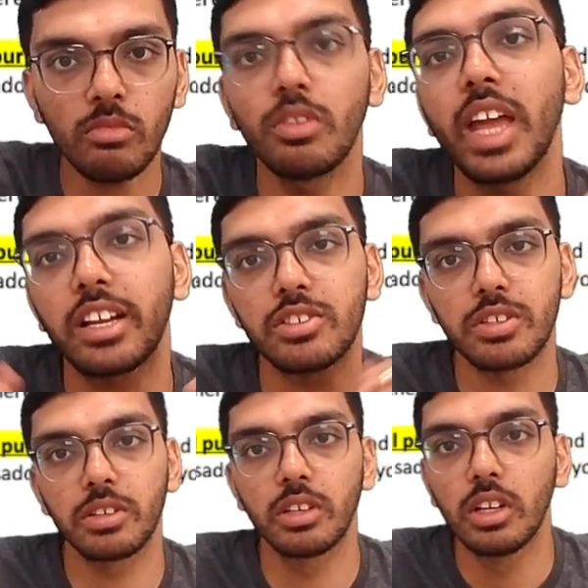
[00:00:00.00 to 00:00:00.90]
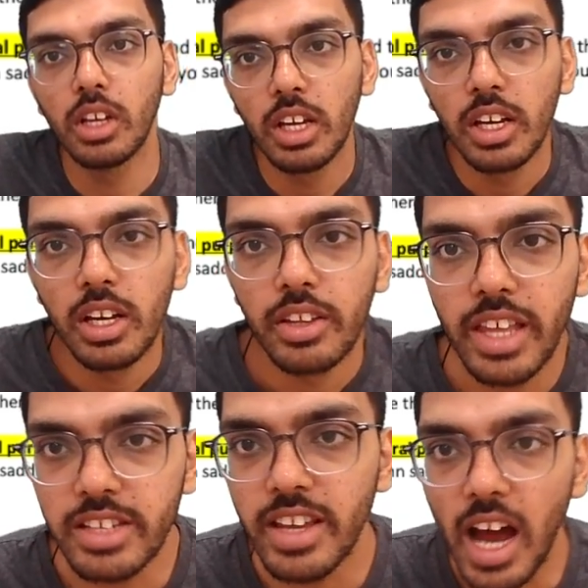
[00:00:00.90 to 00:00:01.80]
Next,
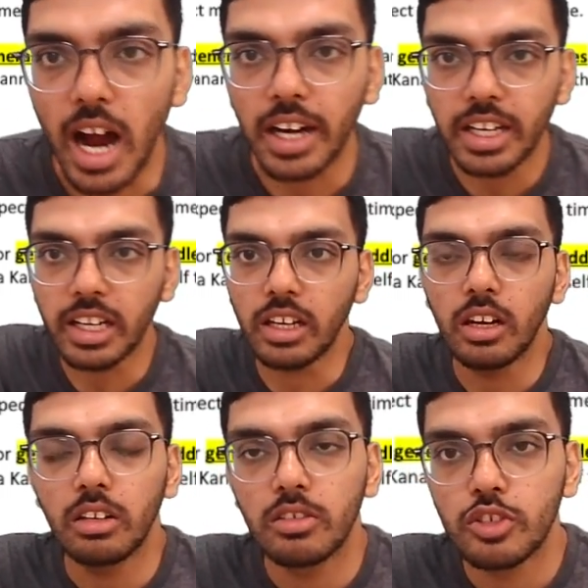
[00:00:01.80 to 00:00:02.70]
there is an article.